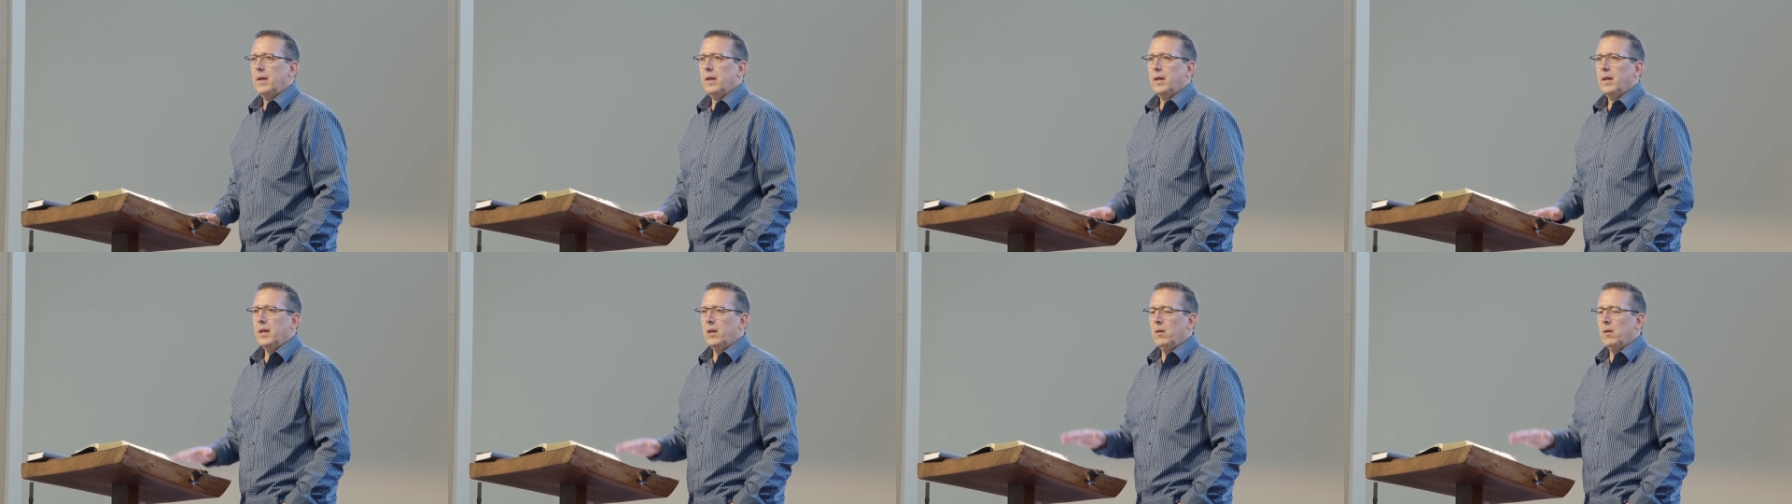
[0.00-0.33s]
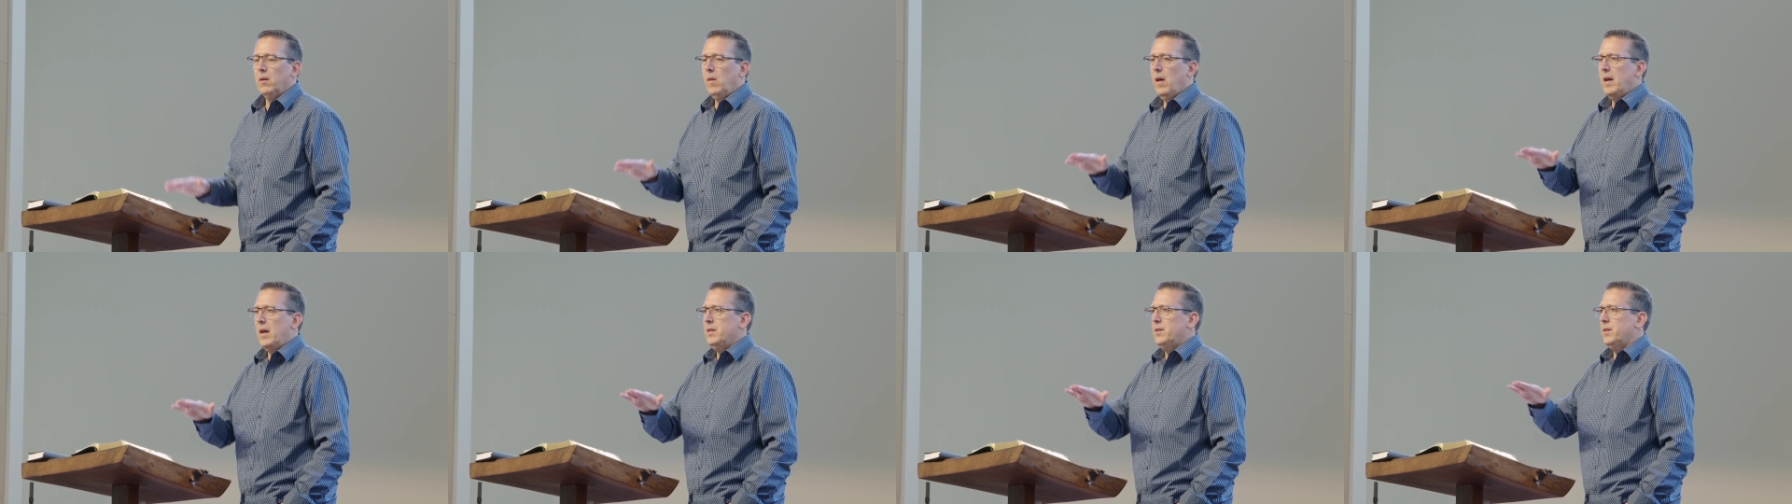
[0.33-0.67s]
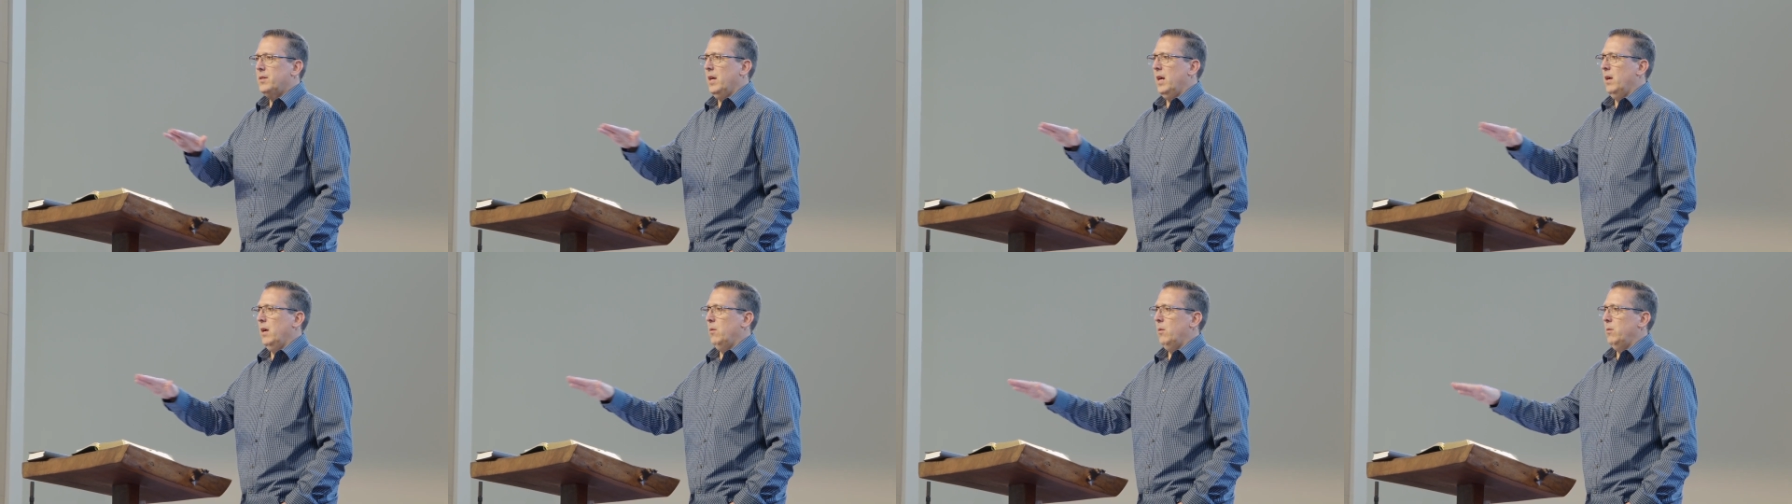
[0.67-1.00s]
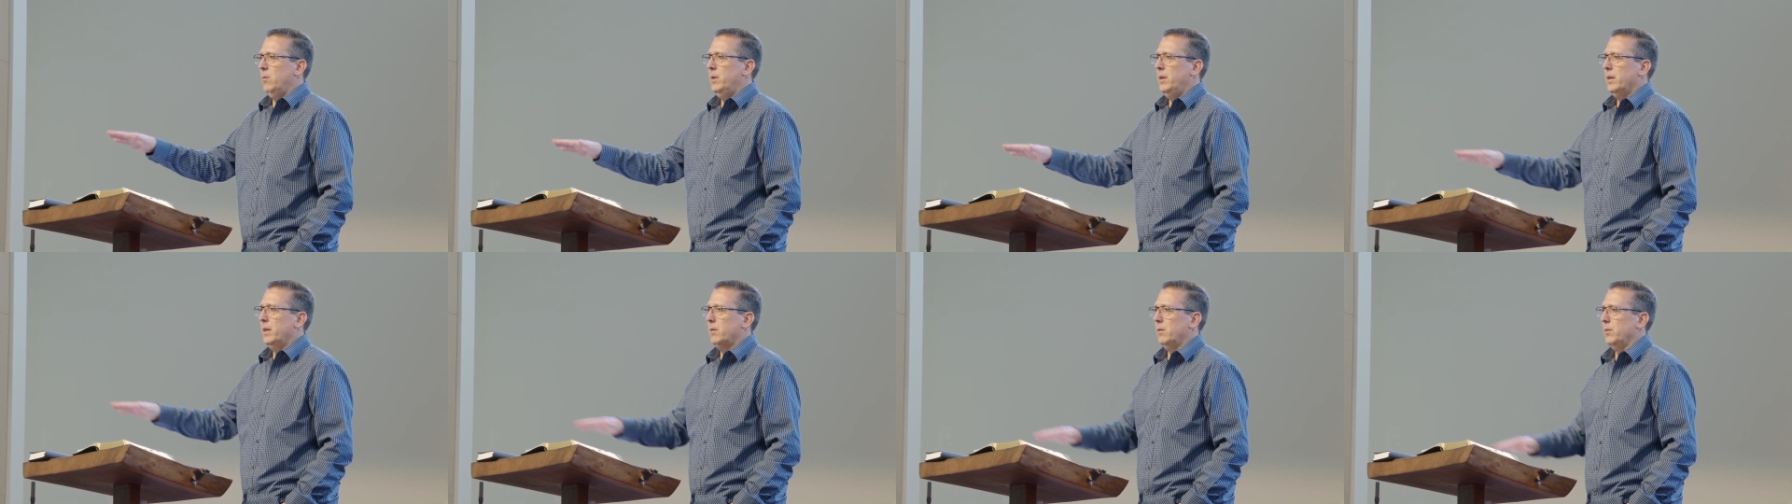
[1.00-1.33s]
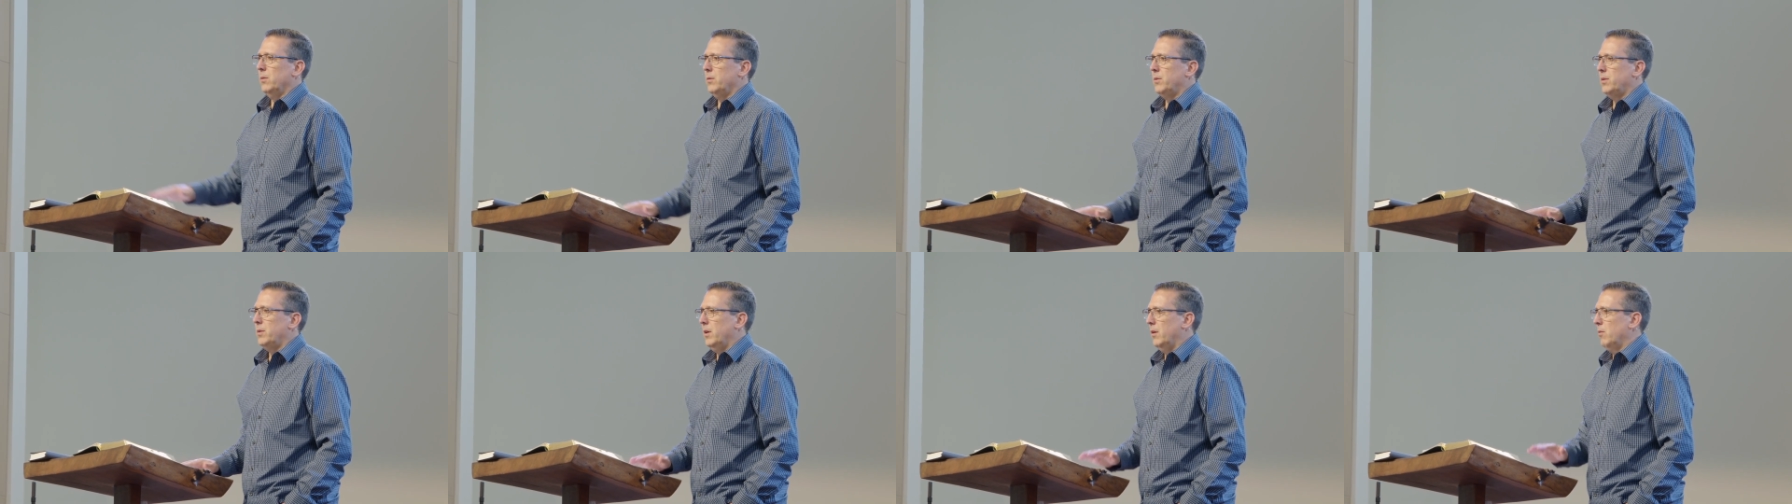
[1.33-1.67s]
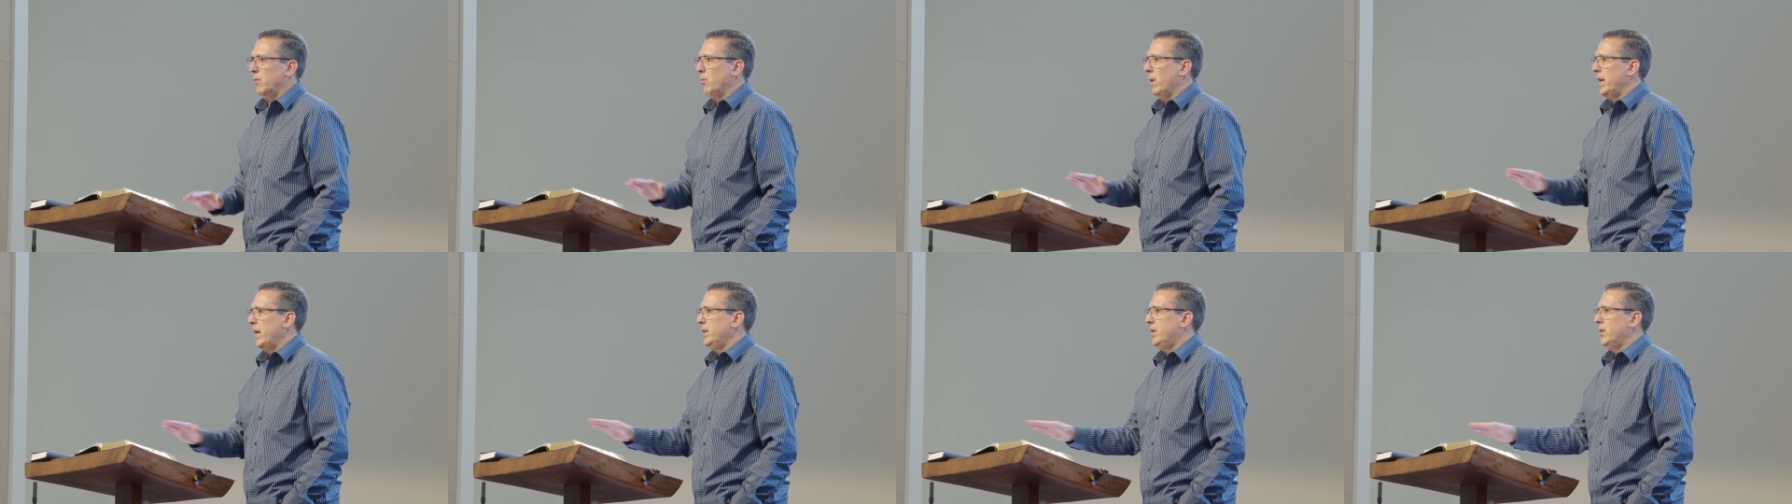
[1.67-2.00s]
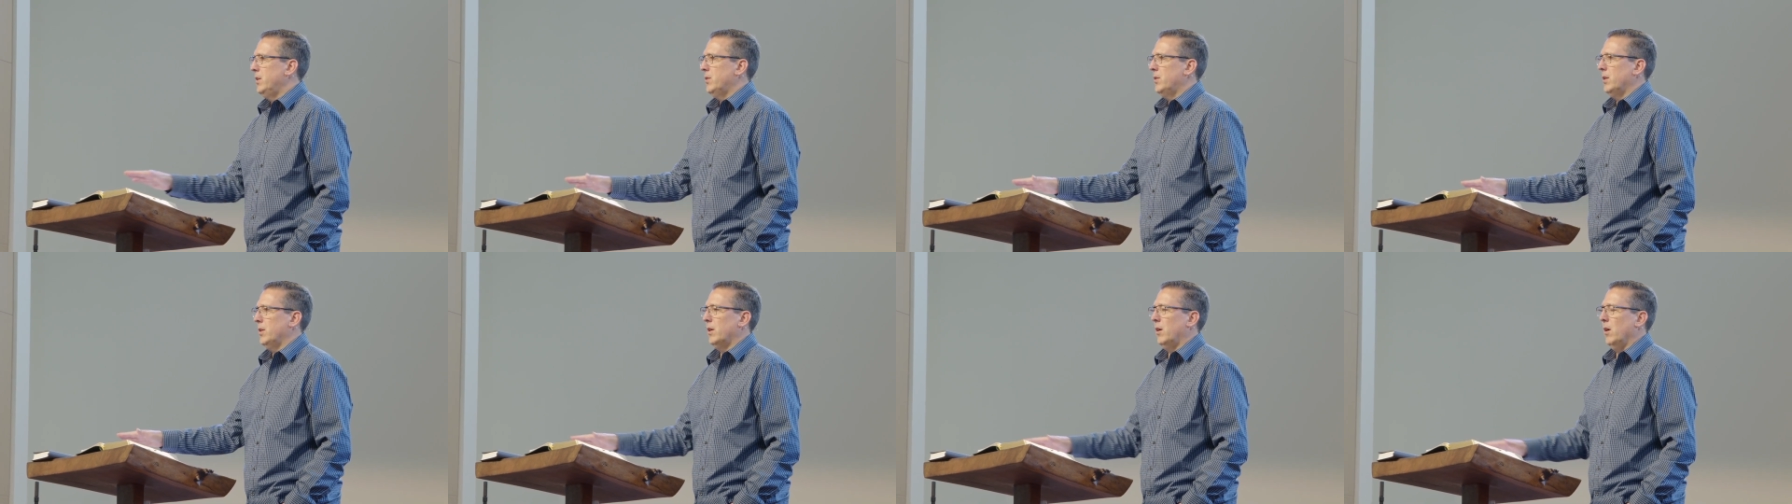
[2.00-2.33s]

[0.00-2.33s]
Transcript: Here lies Tyrone Nichols, a righteous and